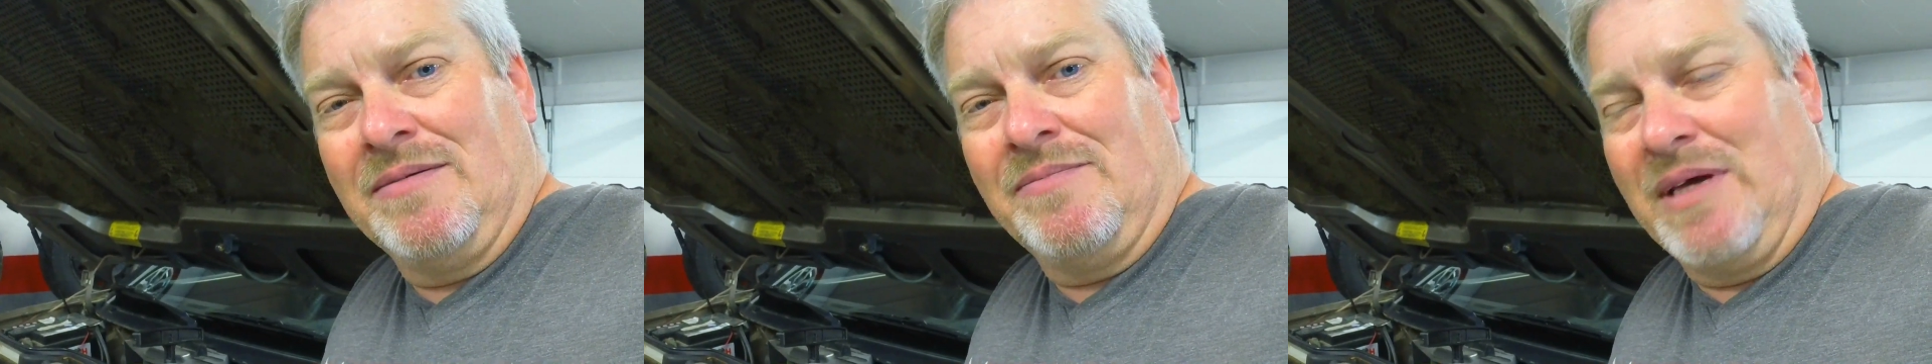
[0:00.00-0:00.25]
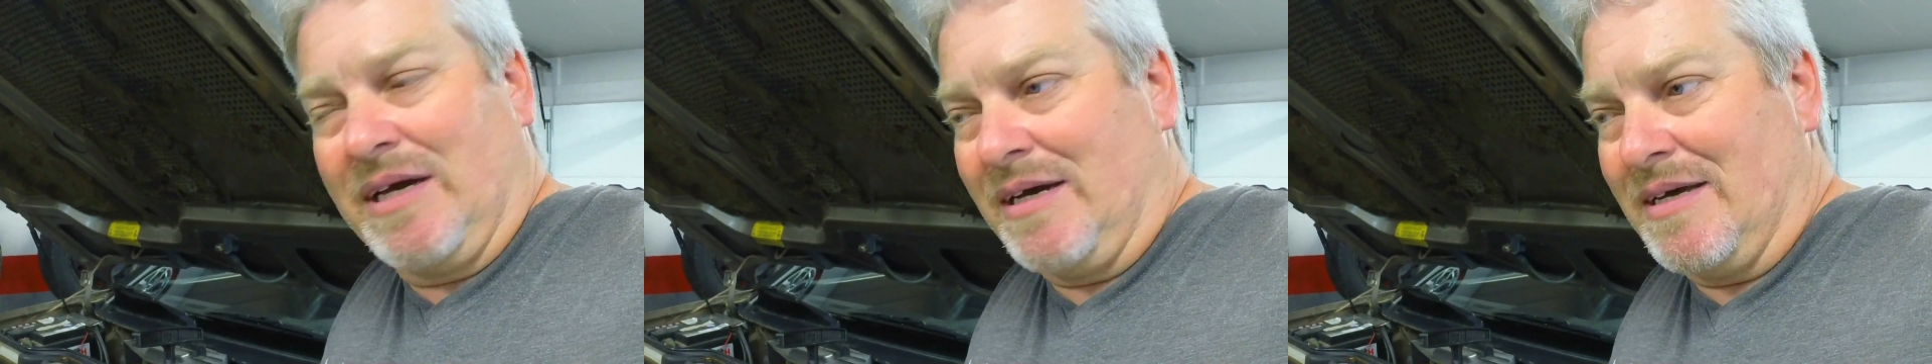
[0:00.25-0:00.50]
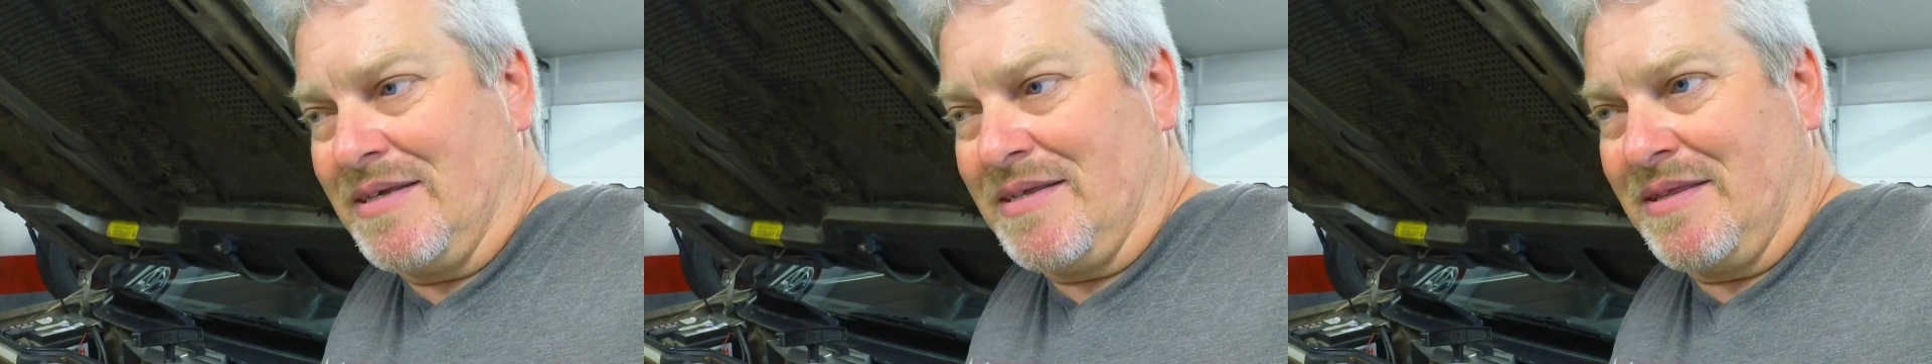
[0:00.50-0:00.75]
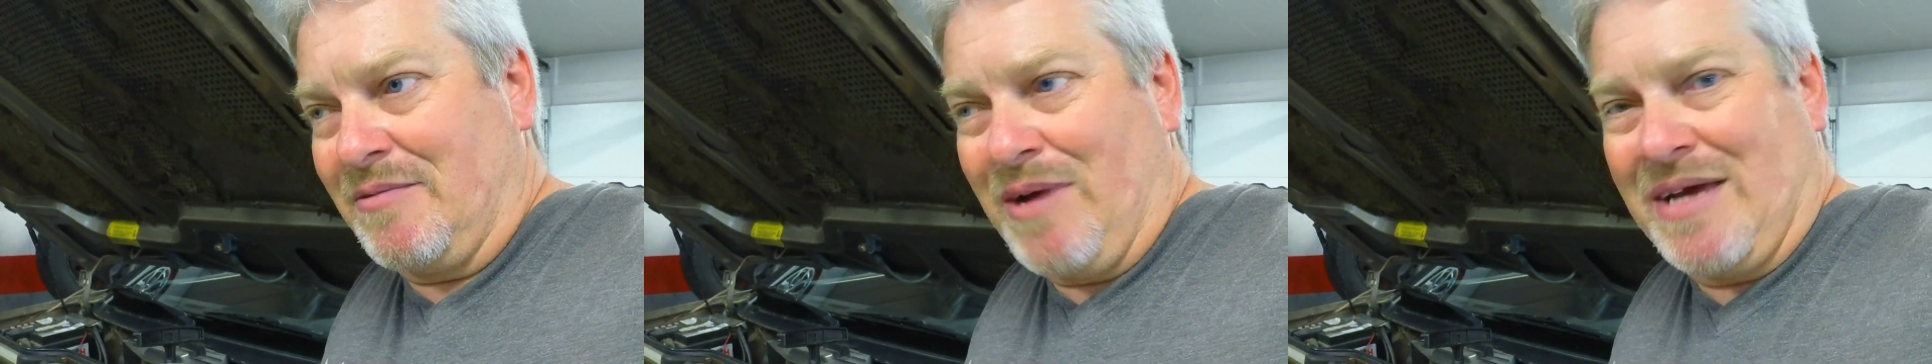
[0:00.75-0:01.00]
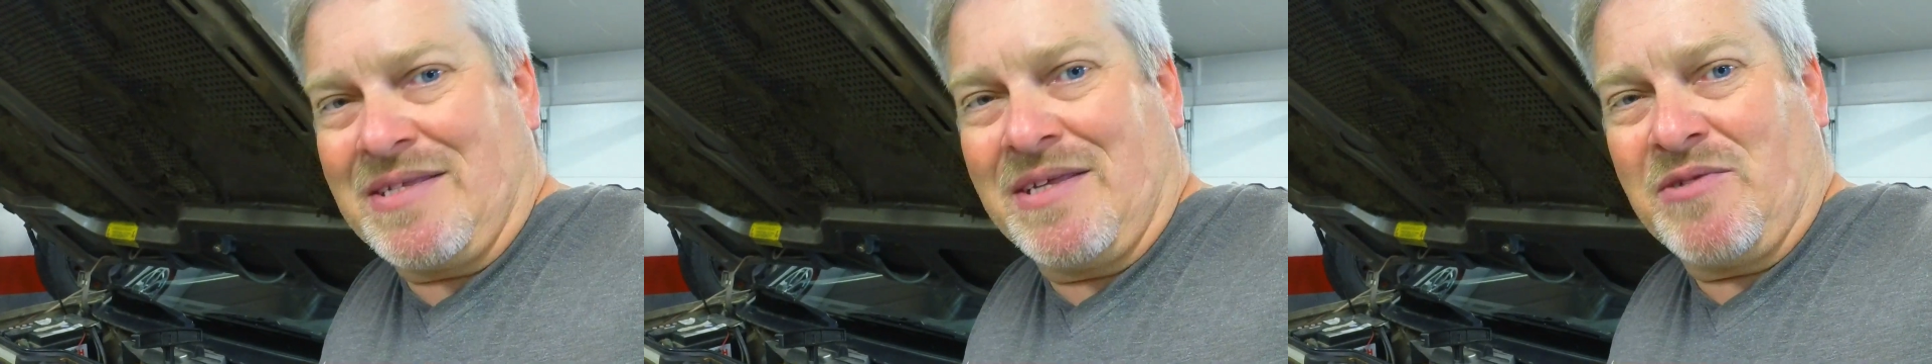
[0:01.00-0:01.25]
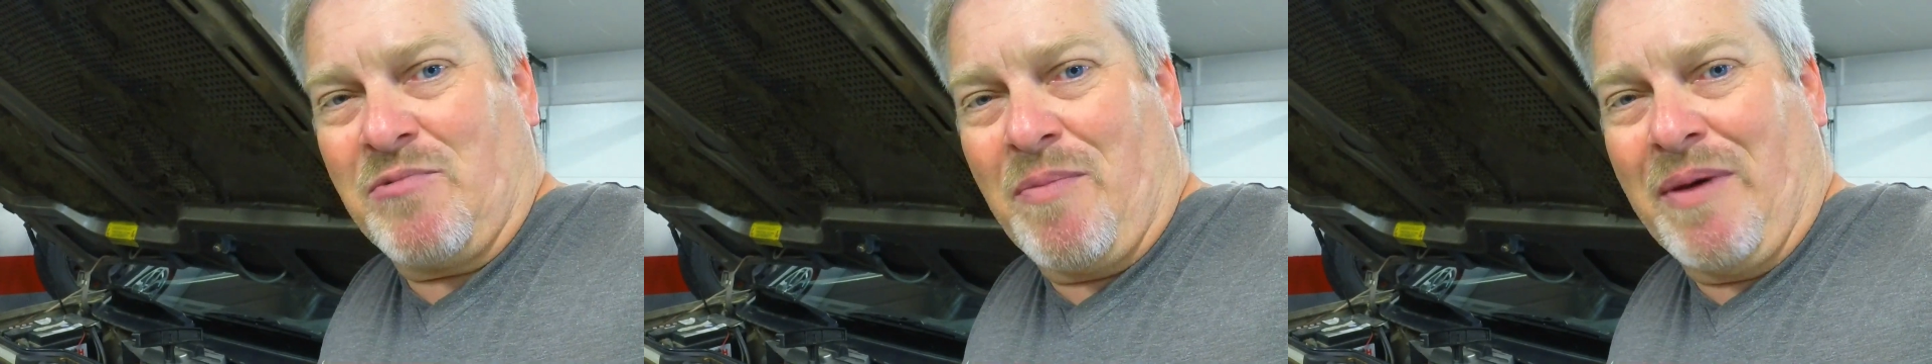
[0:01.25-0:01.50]
because the rest
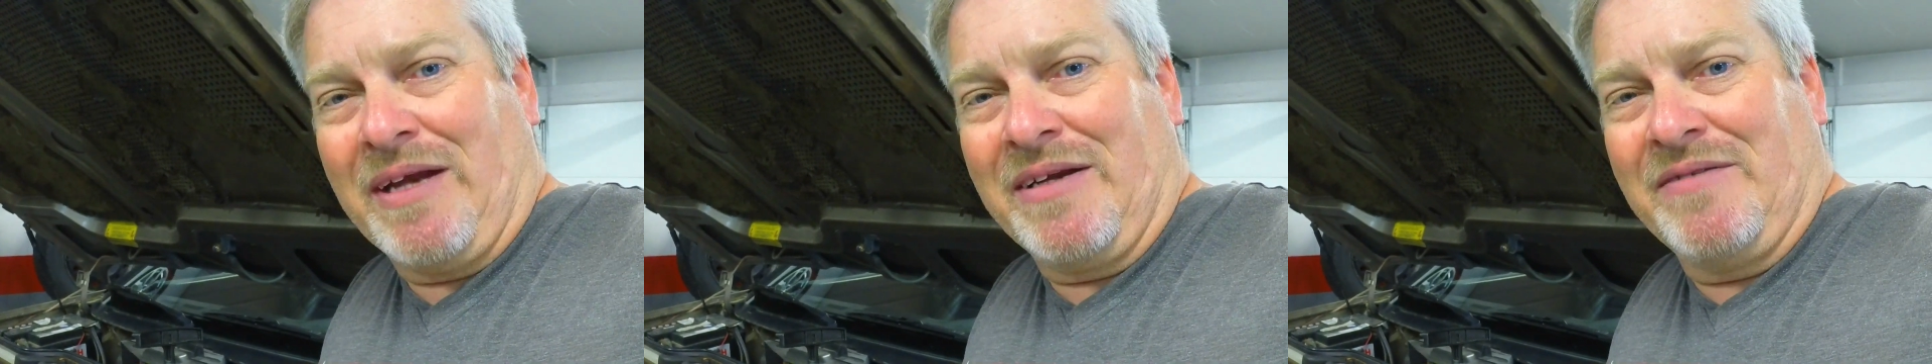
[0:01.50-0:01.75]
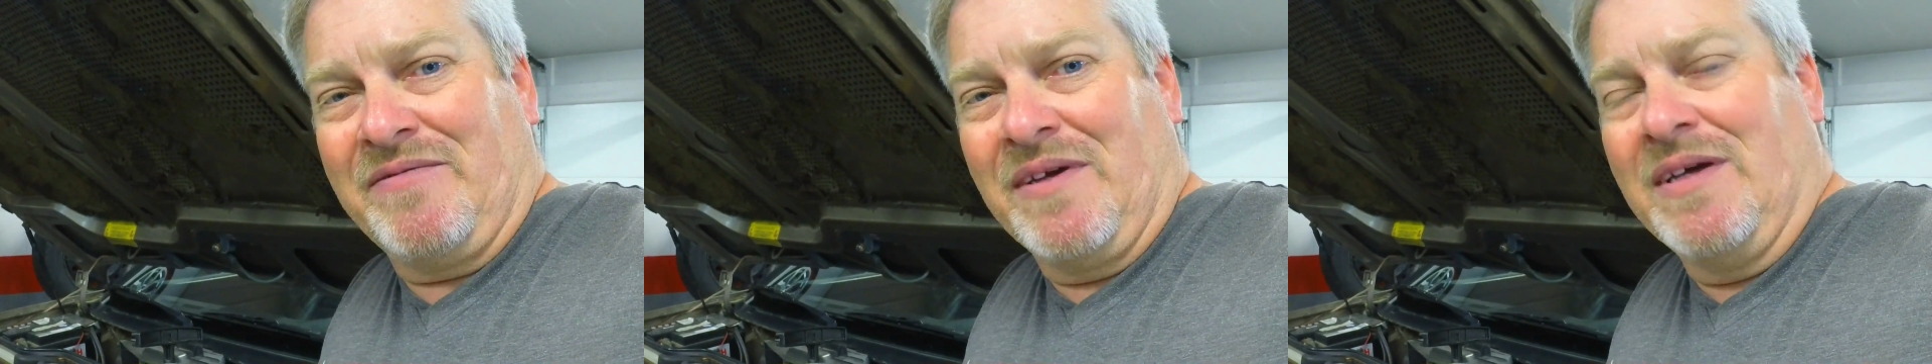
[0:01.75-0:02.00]
is repetitive,